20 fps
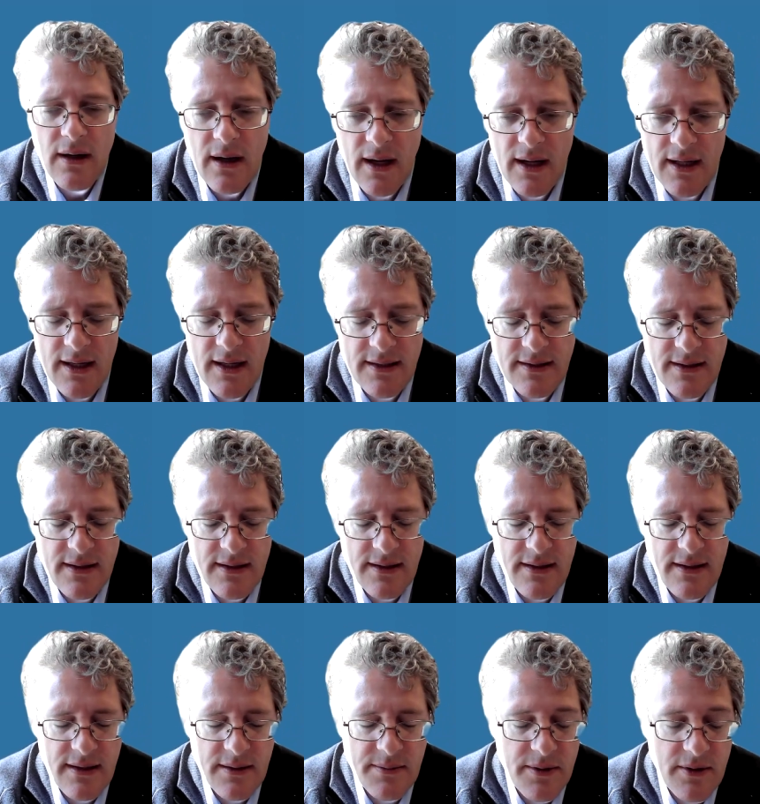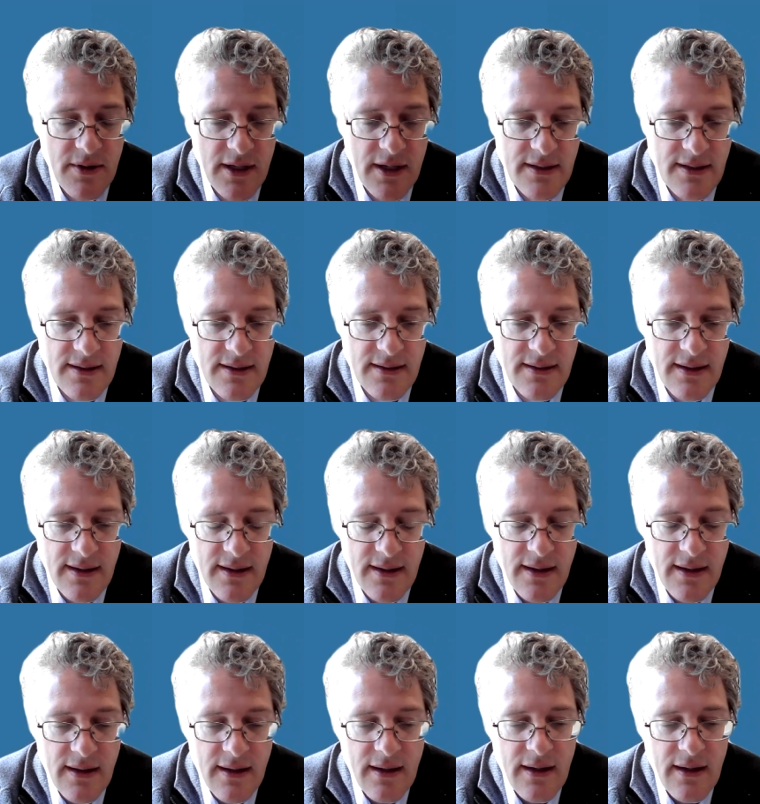as the disease progresses.
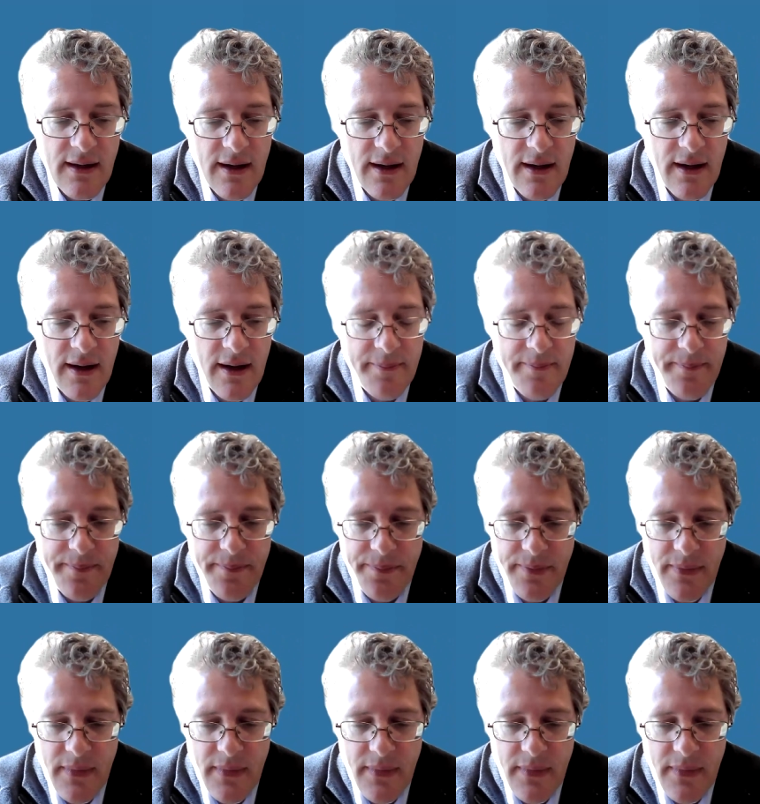Um,